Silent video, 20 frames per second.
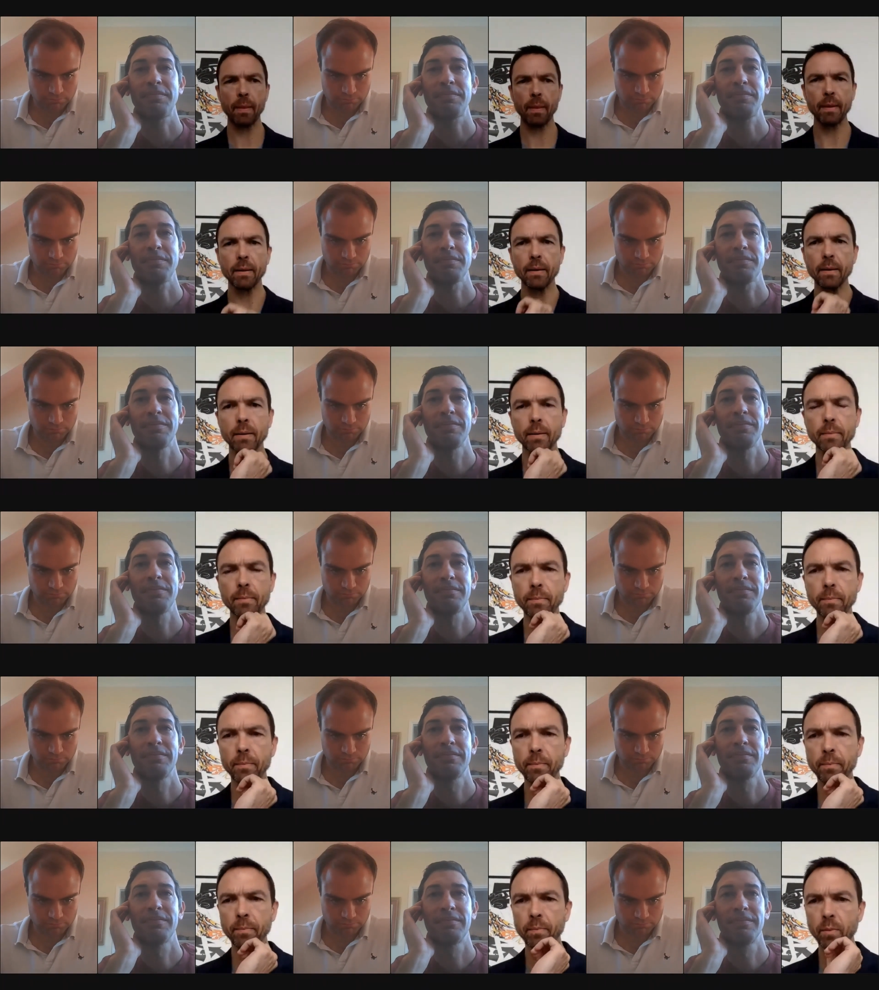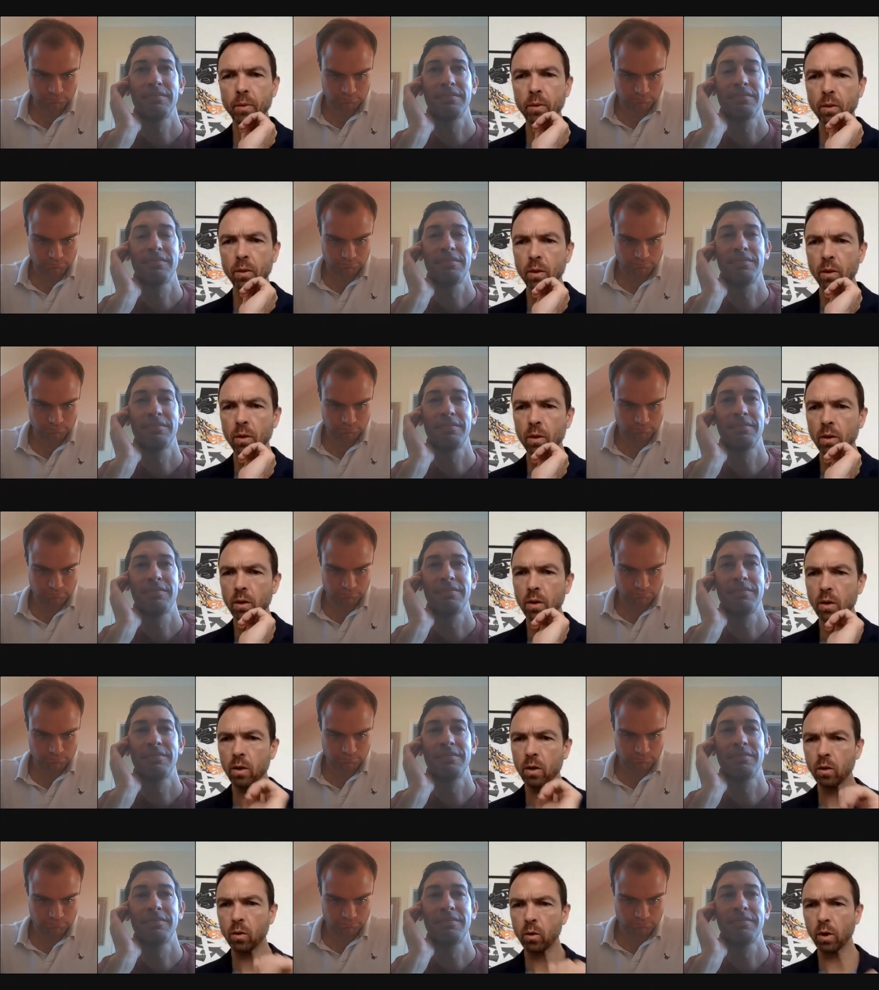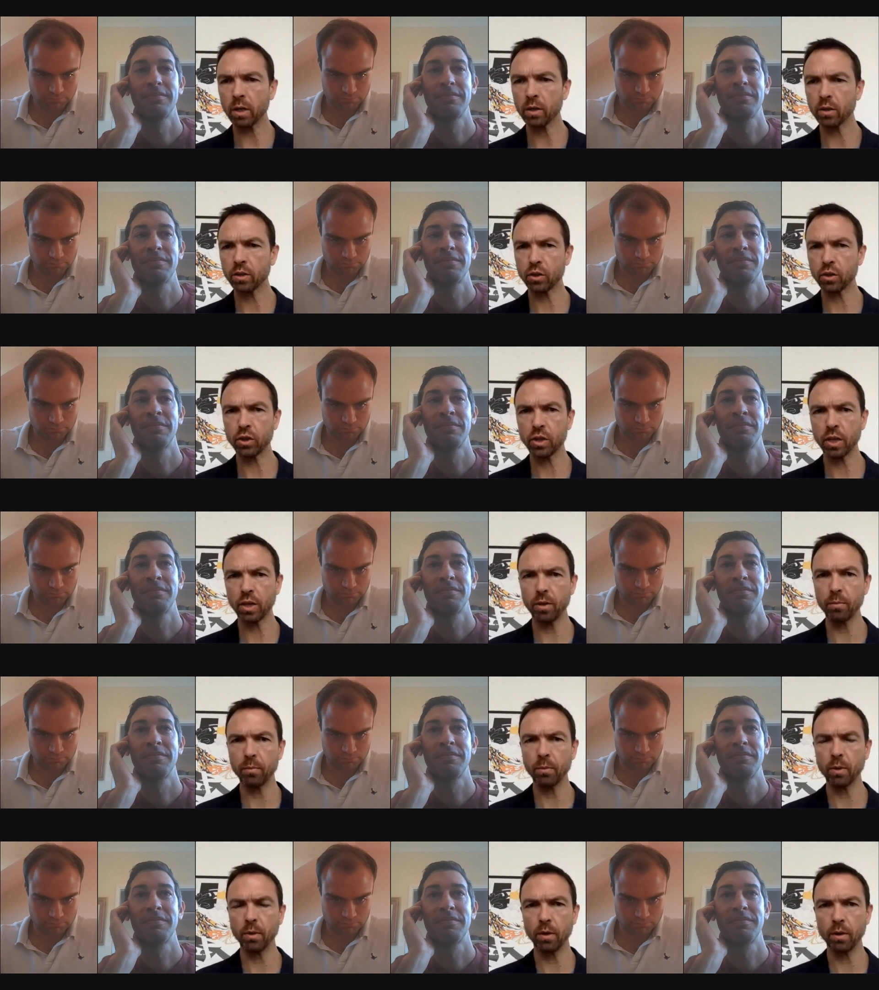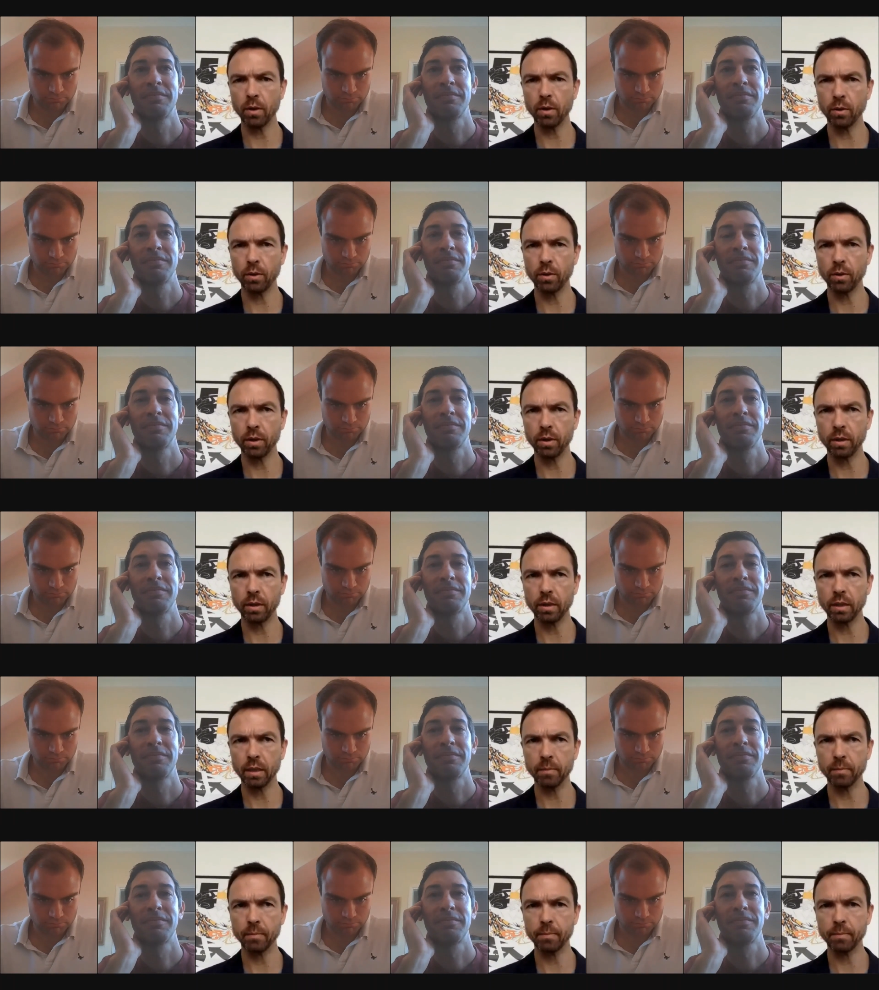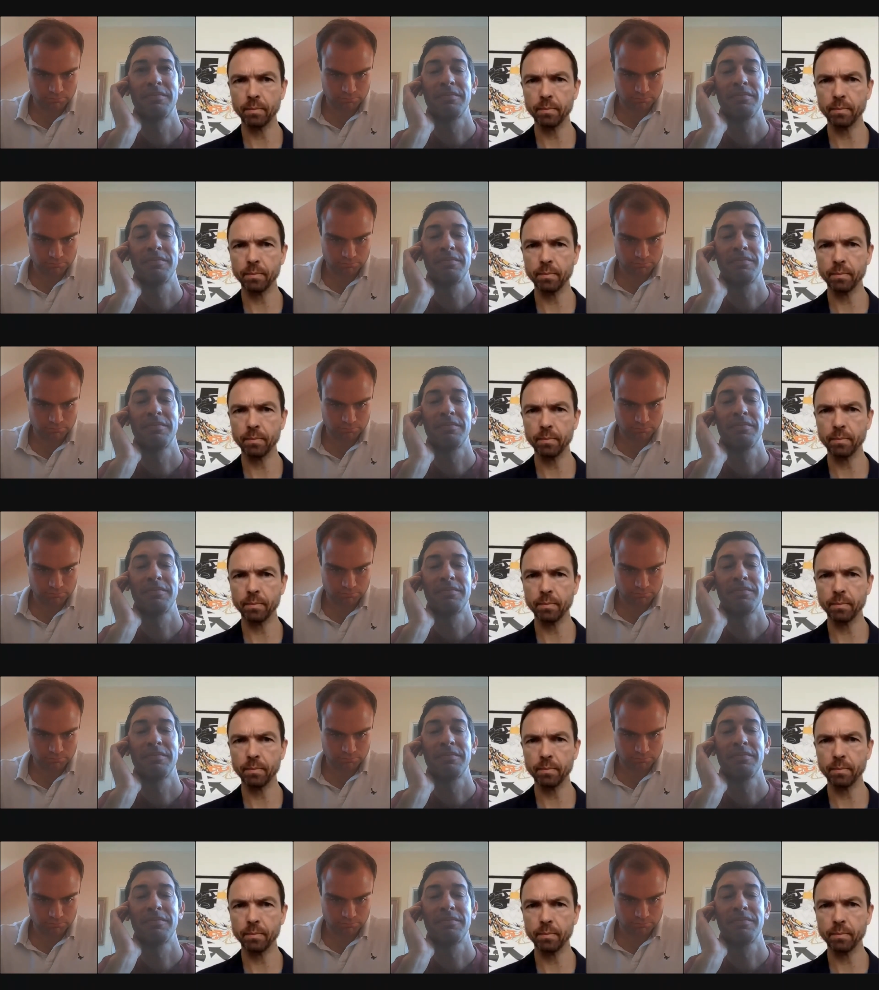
Speaker 1: Um, Or I could just share them on the um...